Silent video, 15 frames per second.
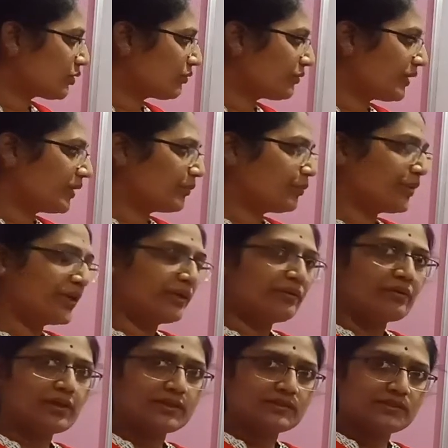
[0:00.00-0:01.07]
of
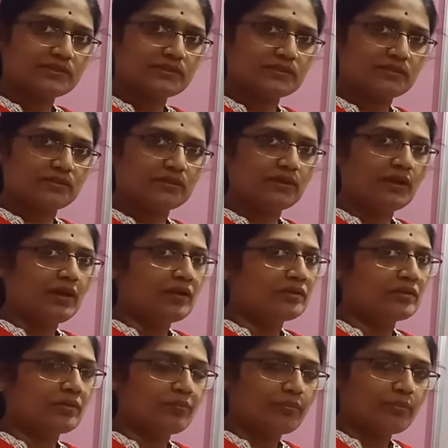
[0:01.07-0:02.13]
NPN transistor,
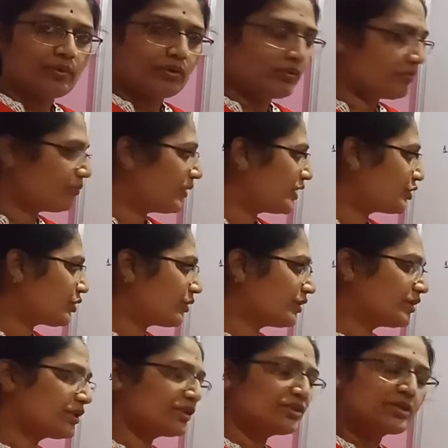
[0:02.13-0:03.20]
the
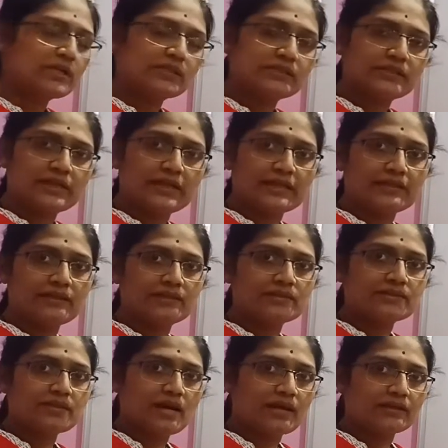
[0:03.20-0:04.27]
majority charge
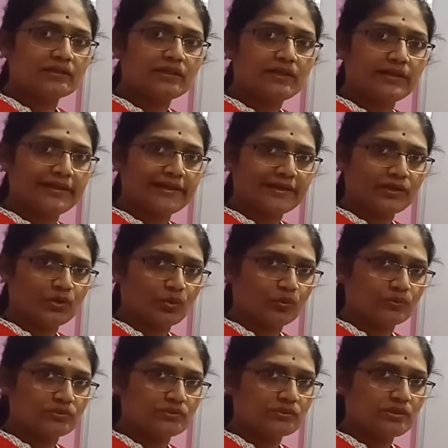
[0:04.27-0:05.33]
carriers are the
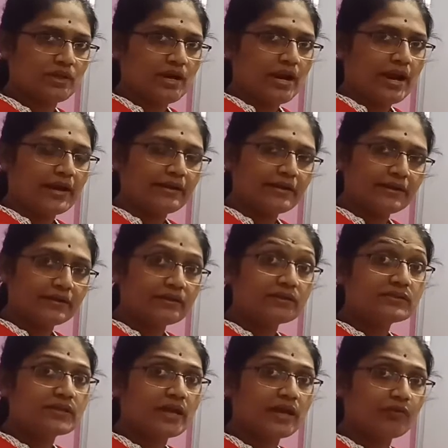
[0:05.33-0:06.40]
electrons and it
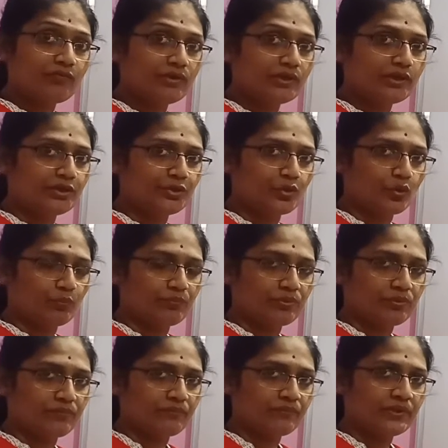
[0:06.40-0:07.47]
is heavily doped.
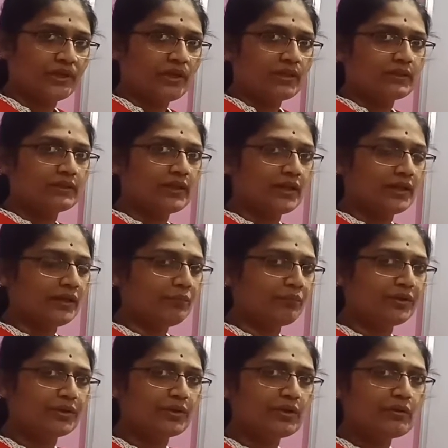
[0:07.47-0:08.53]
The
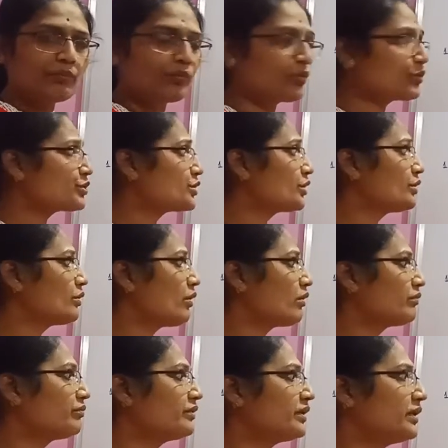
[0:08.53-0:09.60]
middle portion
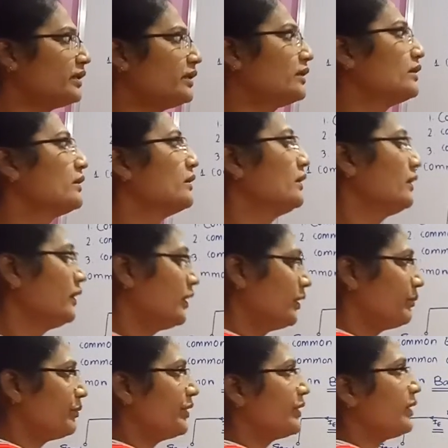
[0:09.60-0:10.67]
of the
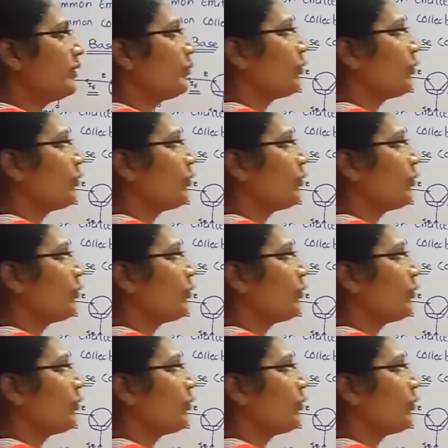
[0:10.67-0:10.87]
middle